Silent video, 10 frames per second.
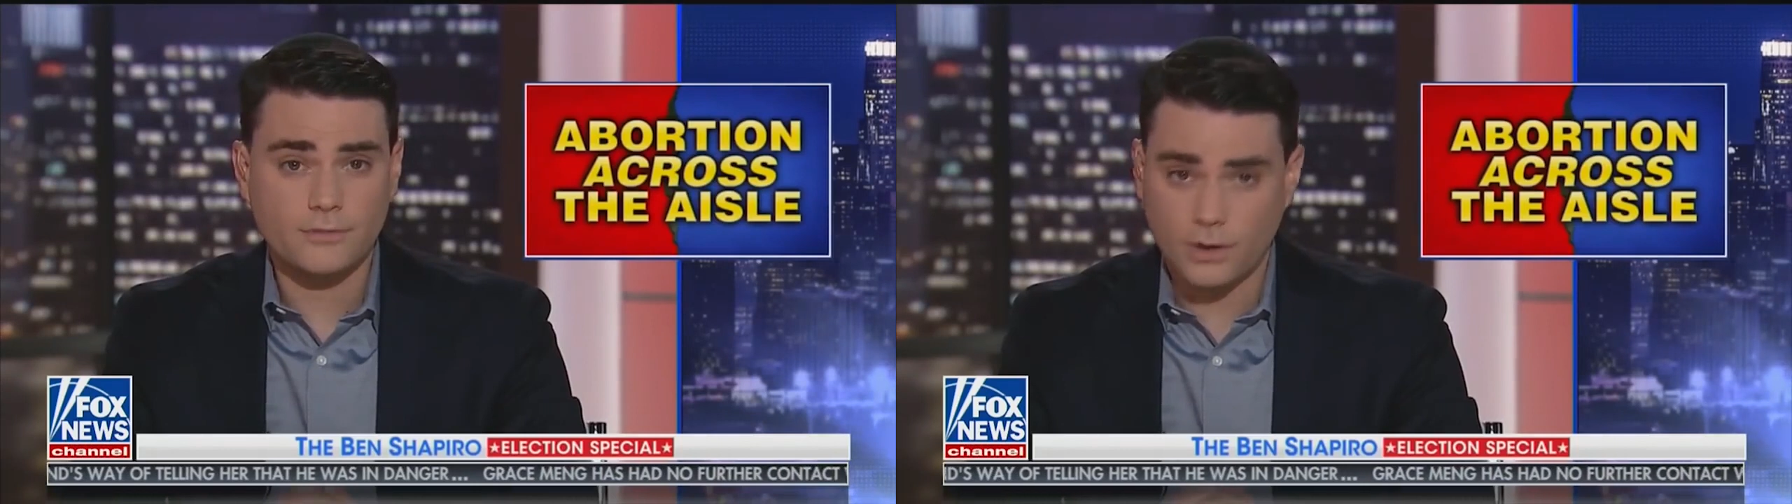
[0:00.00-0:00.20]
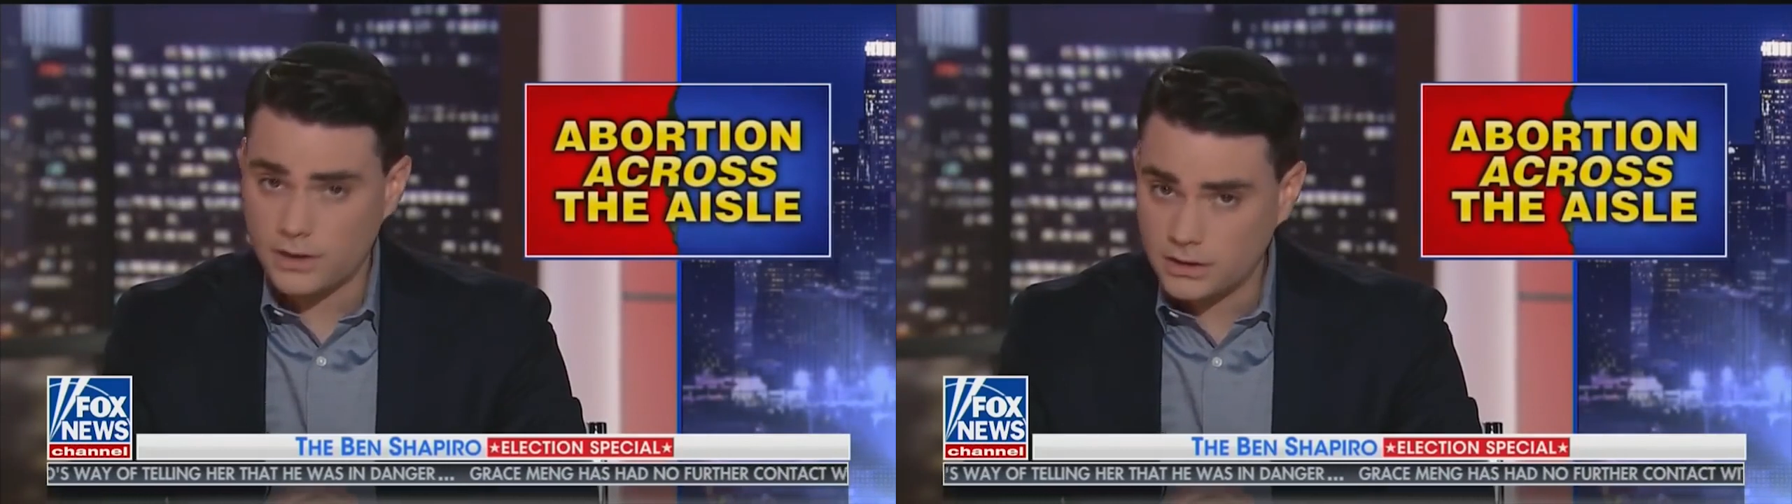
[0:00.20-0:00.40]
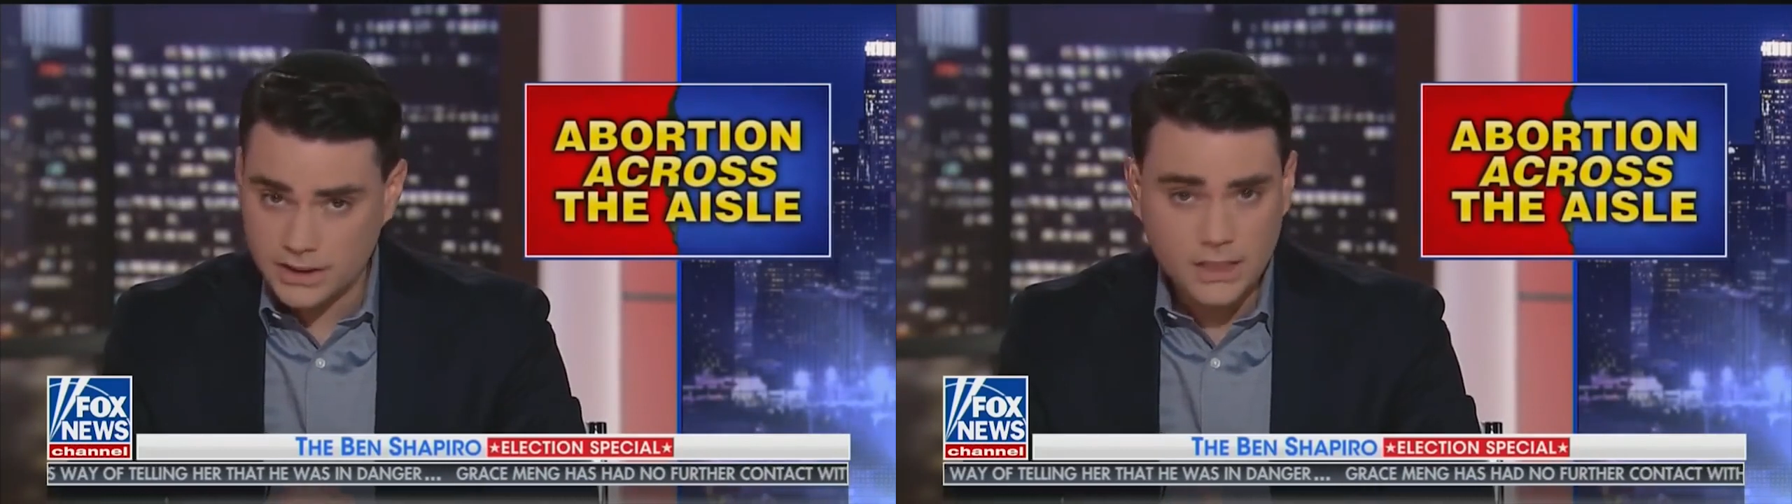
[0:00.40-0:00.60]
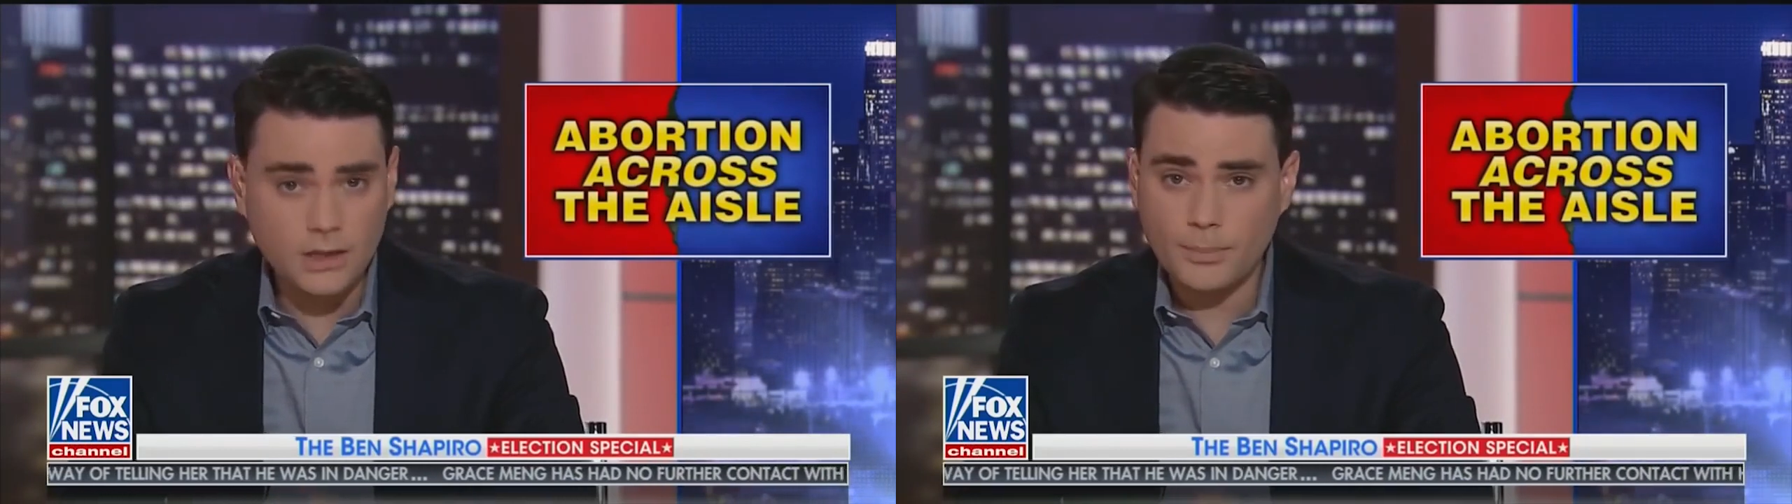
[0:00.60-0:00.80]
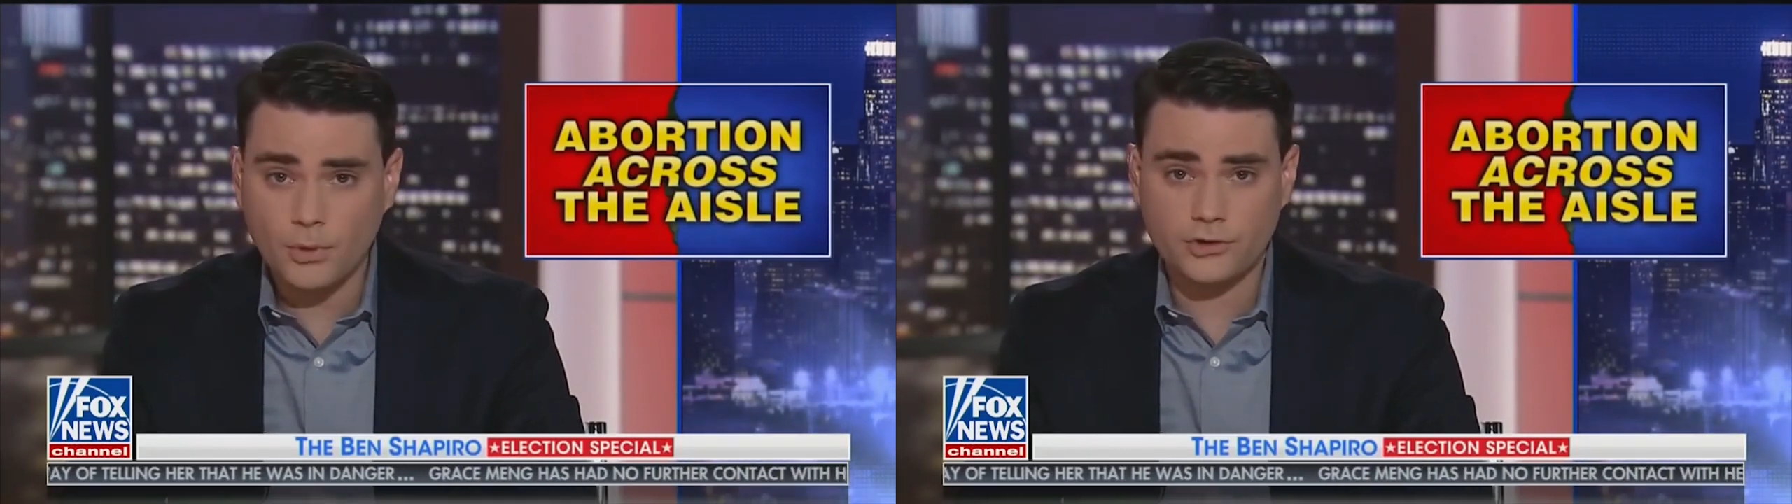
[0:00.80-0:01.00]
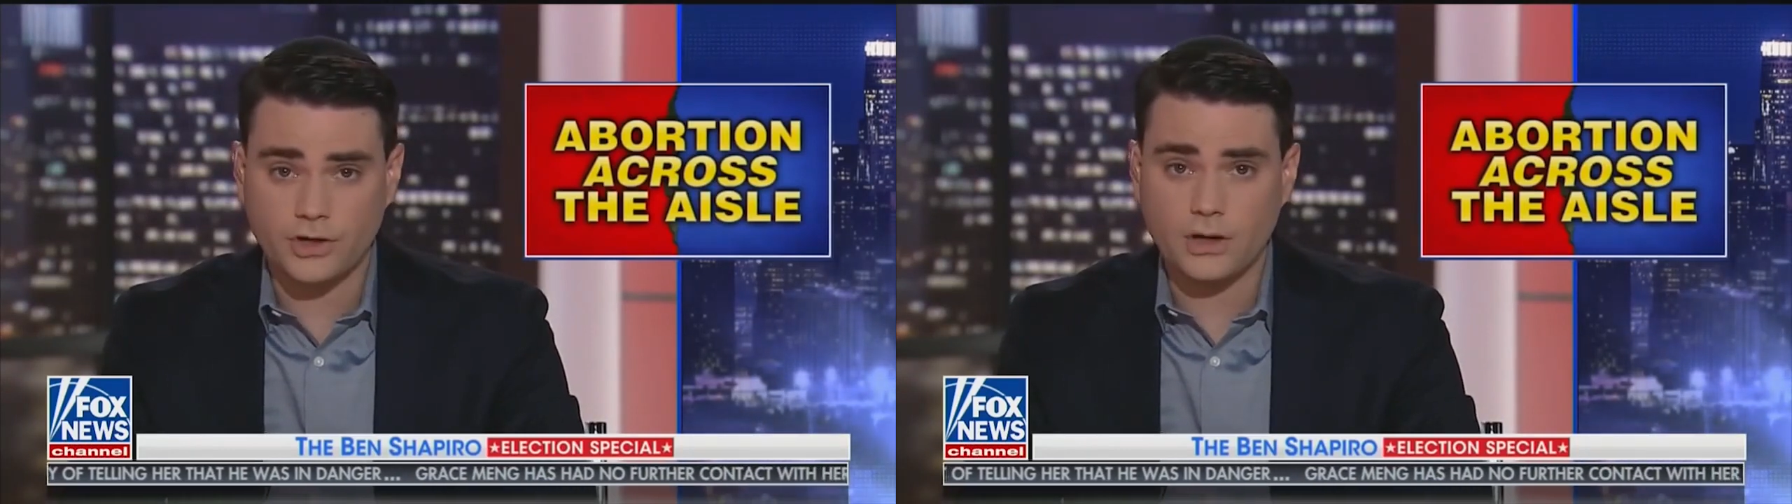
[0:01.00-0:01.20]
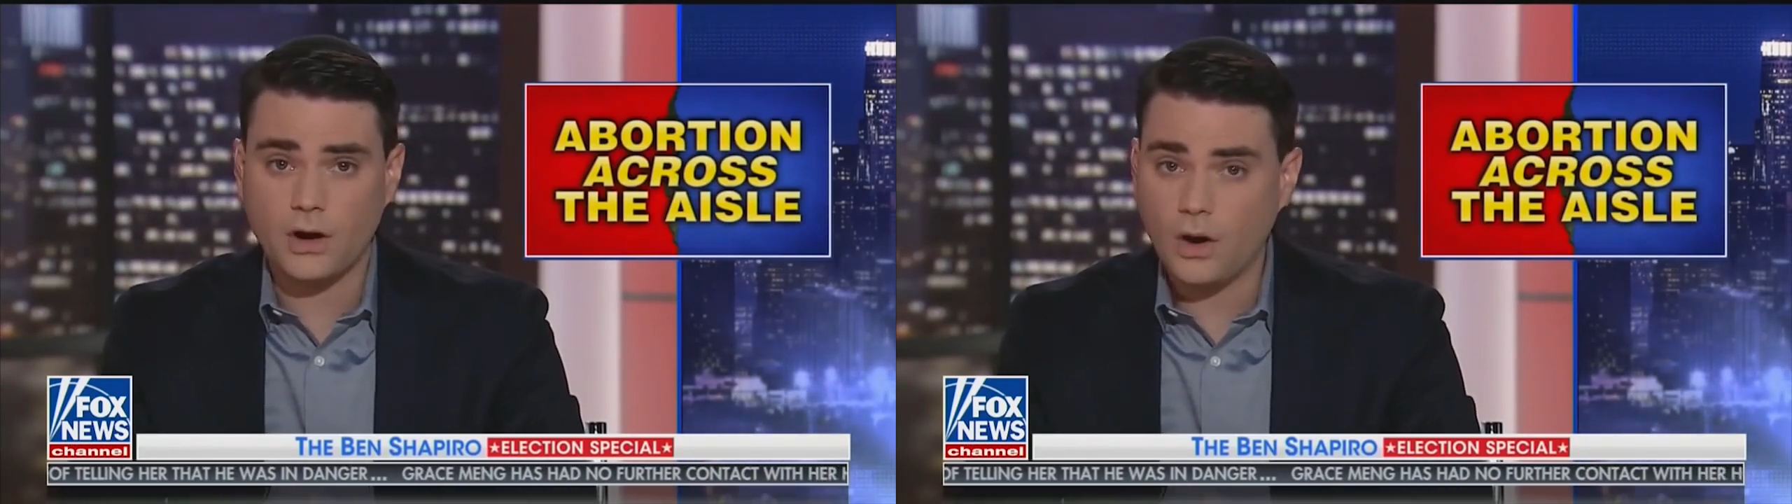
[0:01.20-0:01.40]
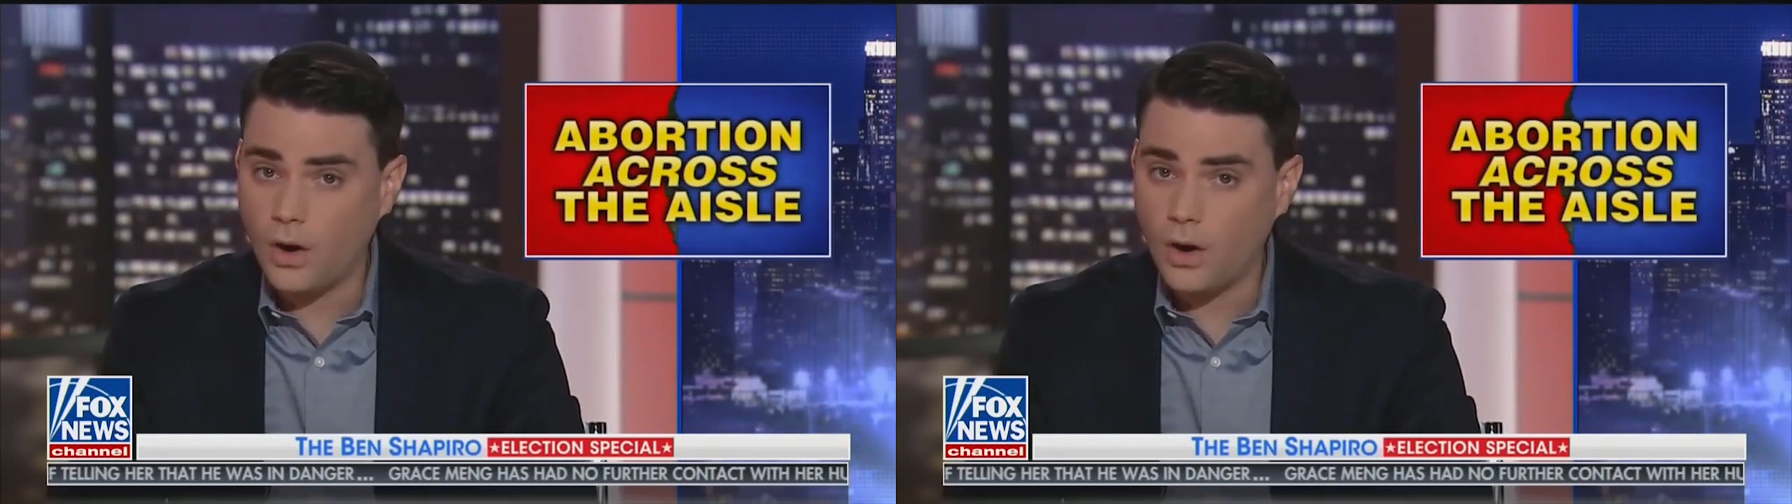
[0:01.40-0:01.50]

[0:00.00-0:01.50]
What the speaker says: for legal abortion